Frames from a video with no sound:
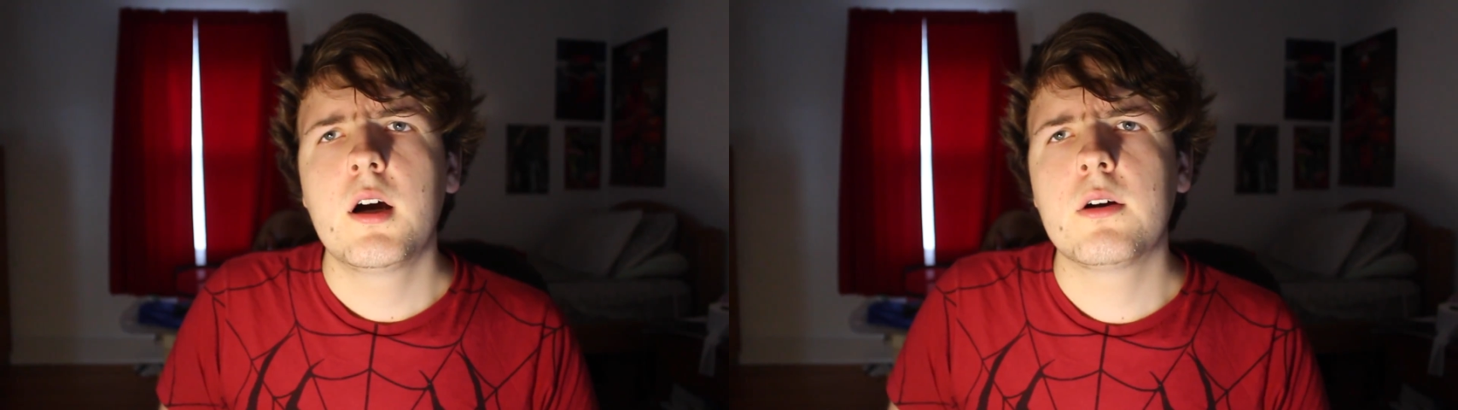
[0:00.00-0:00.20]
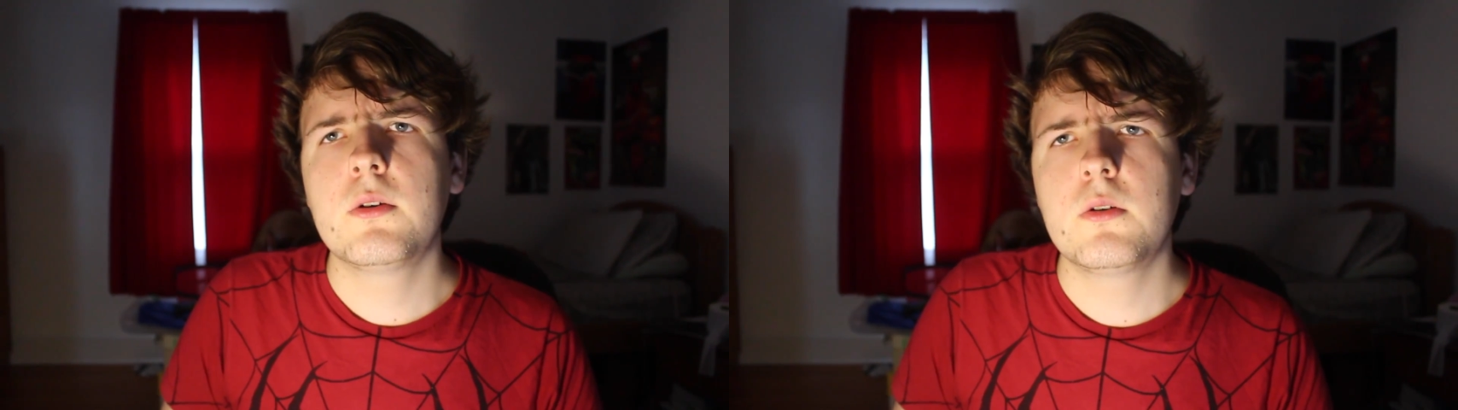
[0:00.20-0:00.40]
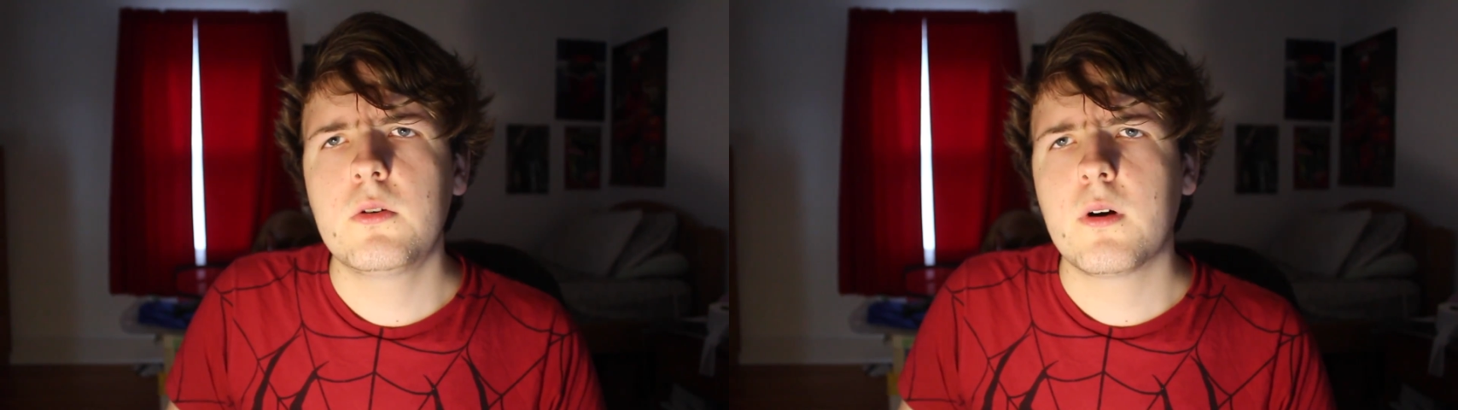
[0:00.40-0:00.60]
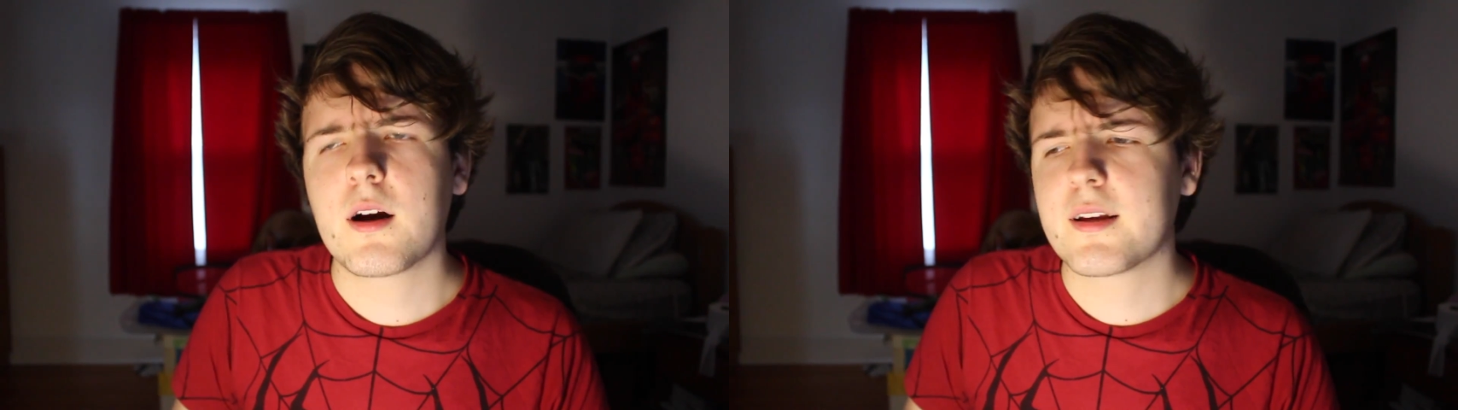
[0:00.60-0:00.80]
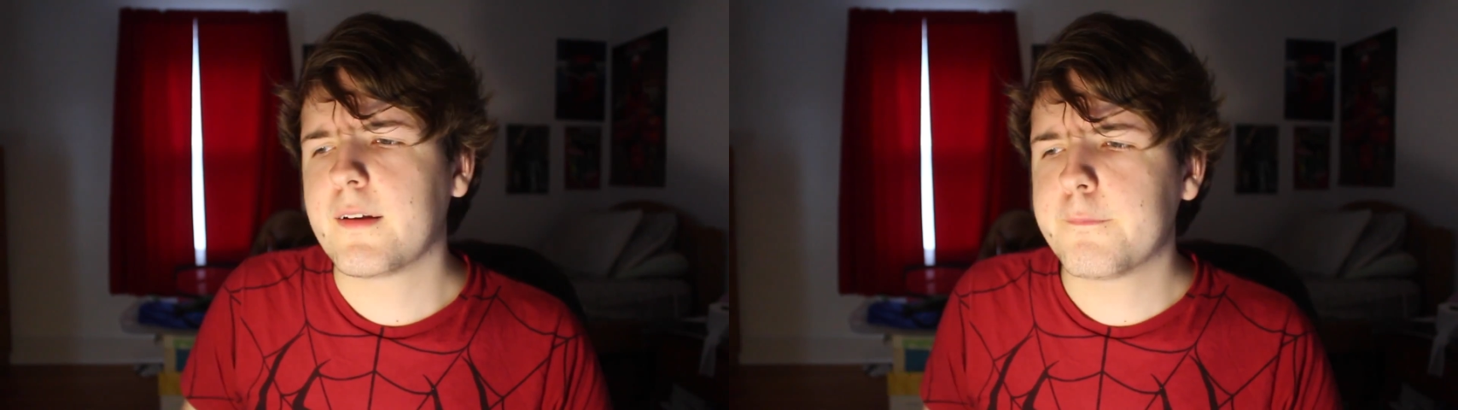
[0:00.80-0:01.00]
who
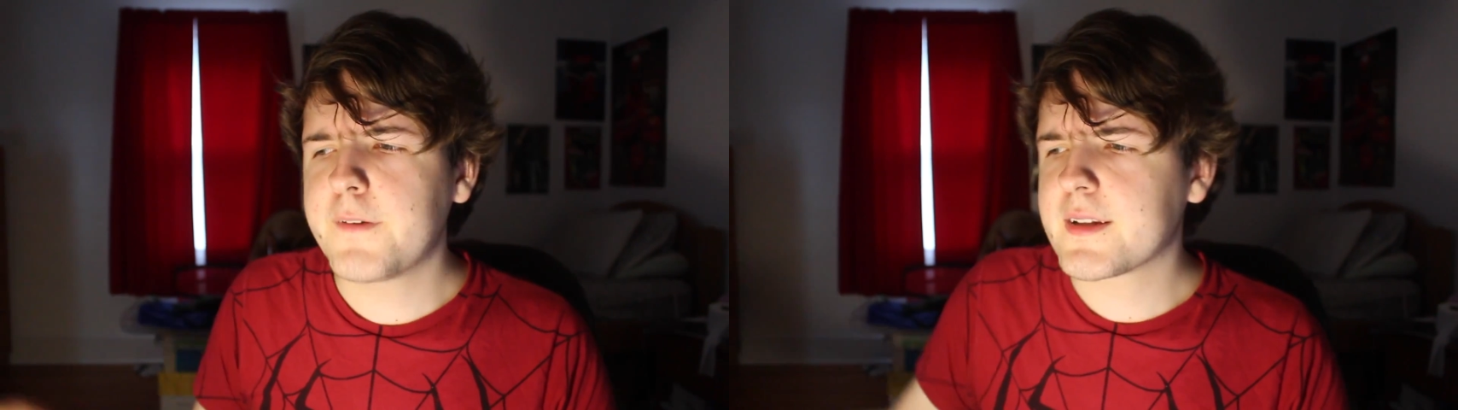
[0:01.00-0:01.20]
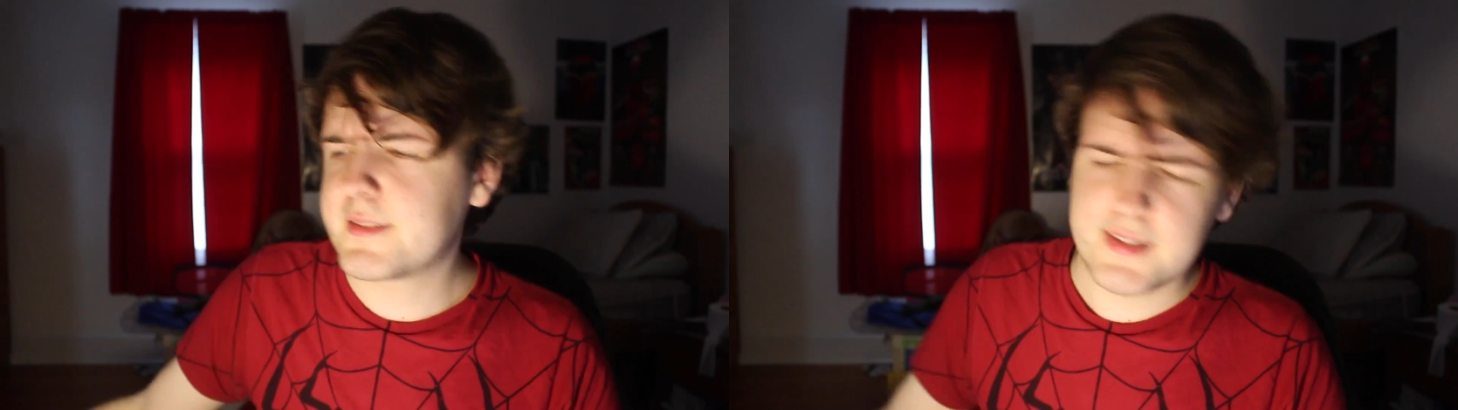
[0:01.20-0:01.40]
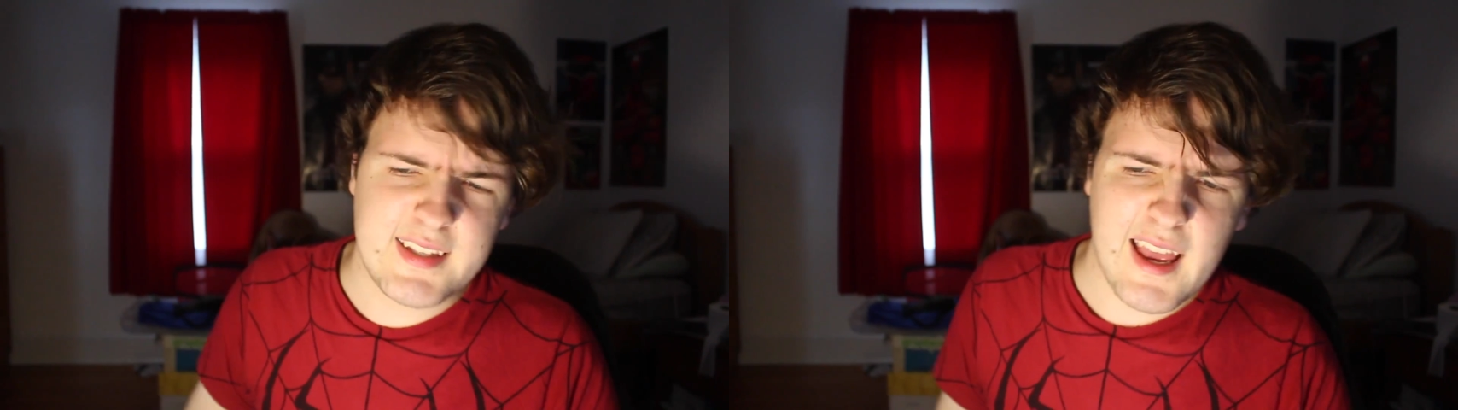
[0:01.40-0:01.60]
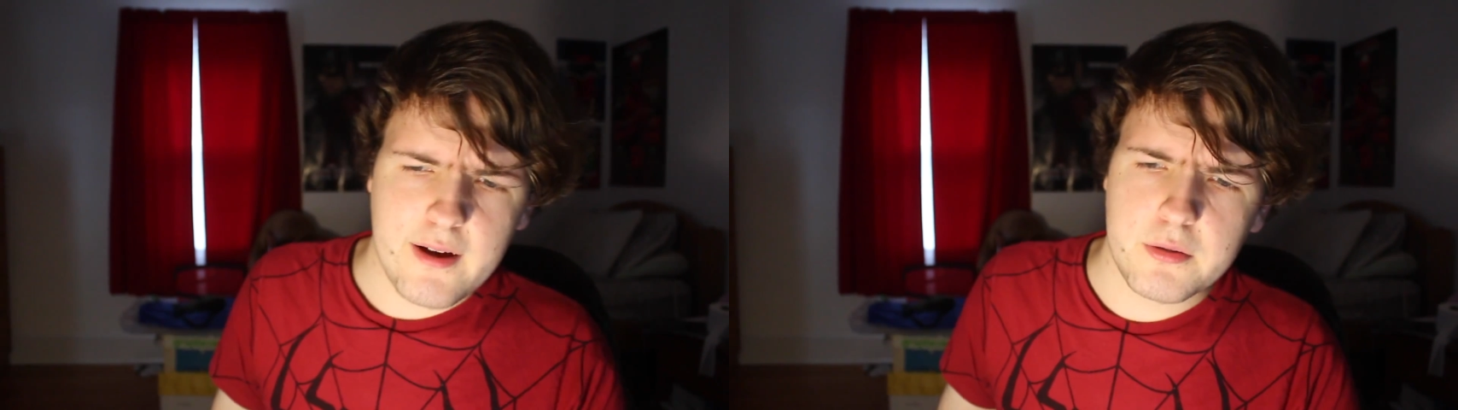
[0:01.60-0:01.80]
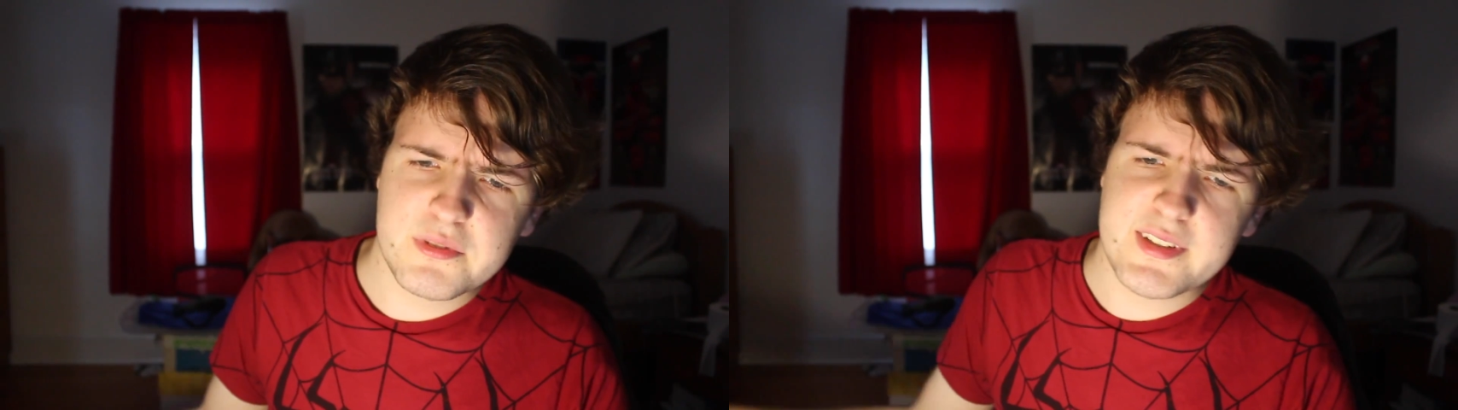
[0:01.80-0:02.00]
are gonna fix the
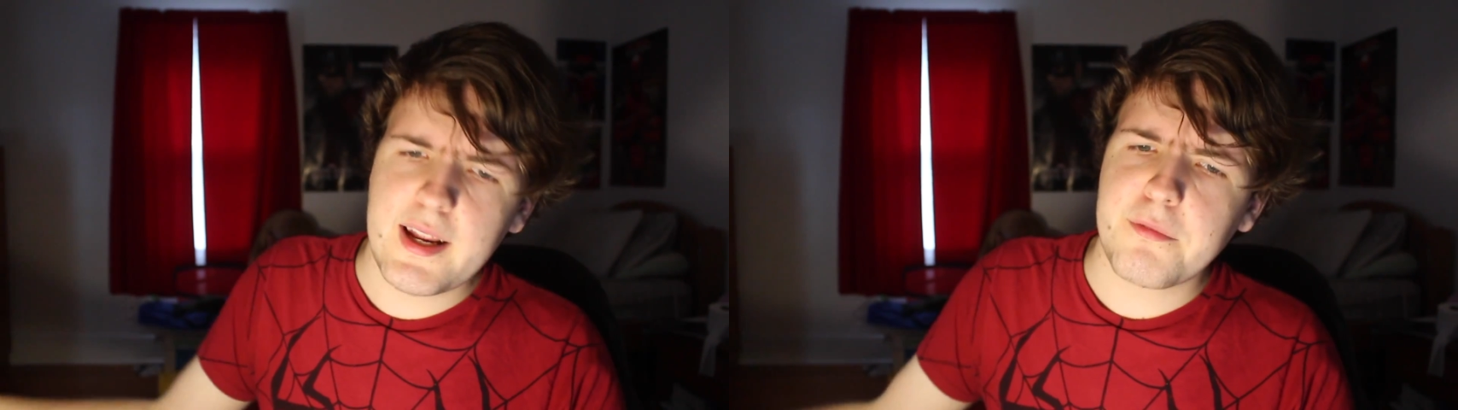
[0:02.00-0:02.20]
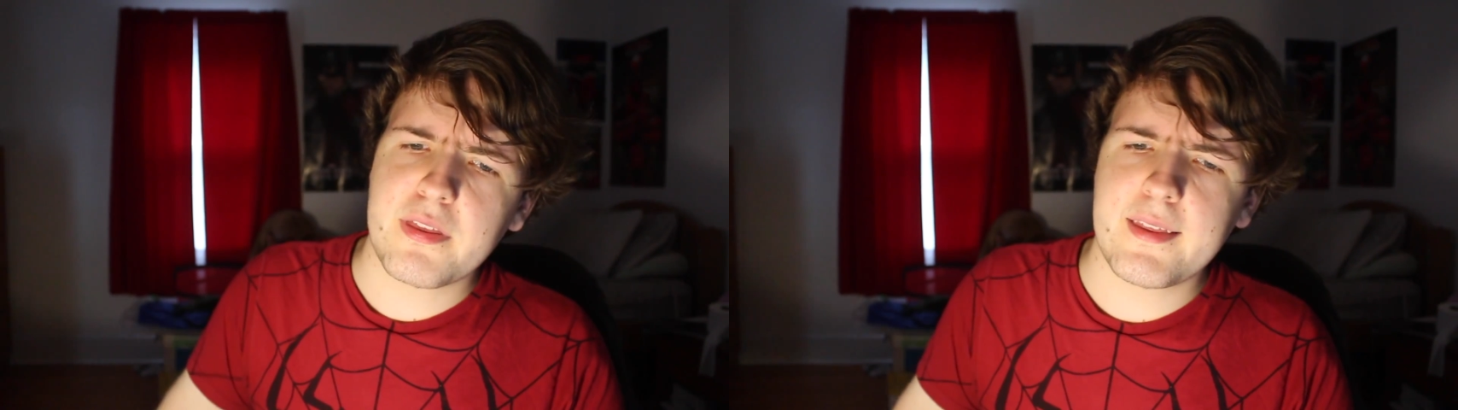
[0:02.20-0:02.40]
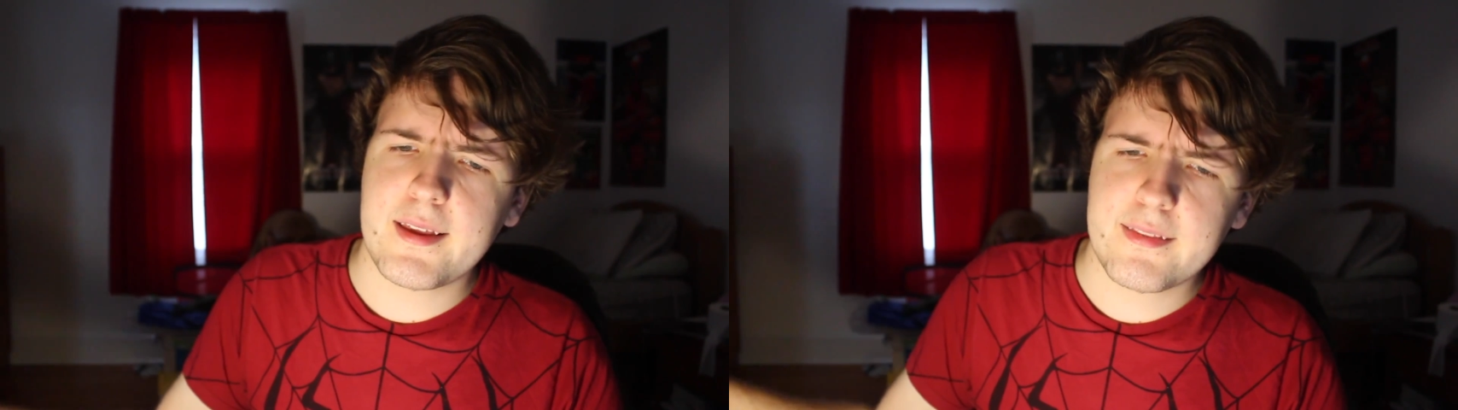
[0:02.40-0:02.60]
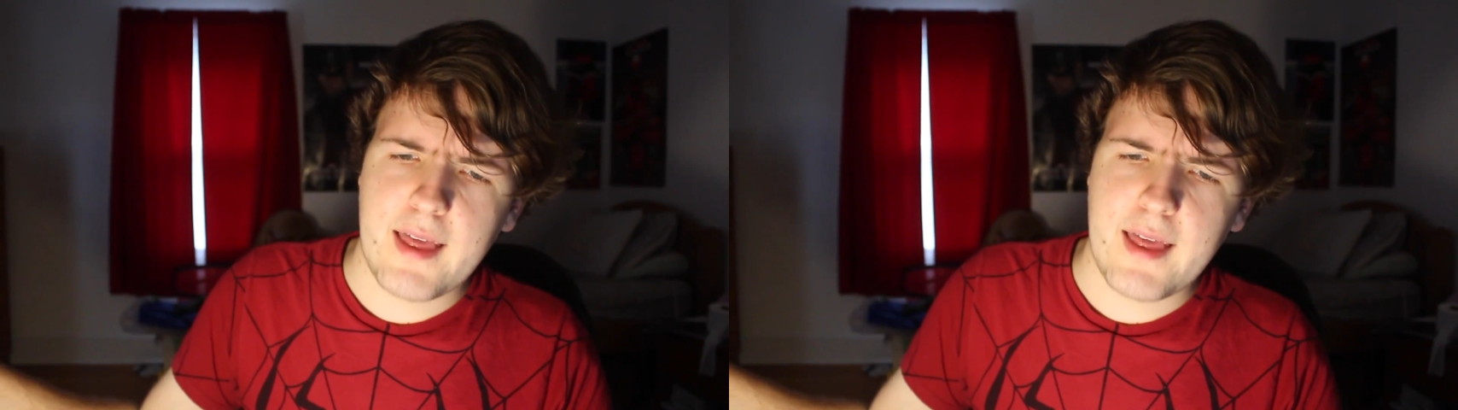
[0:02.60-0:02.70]
towns and everything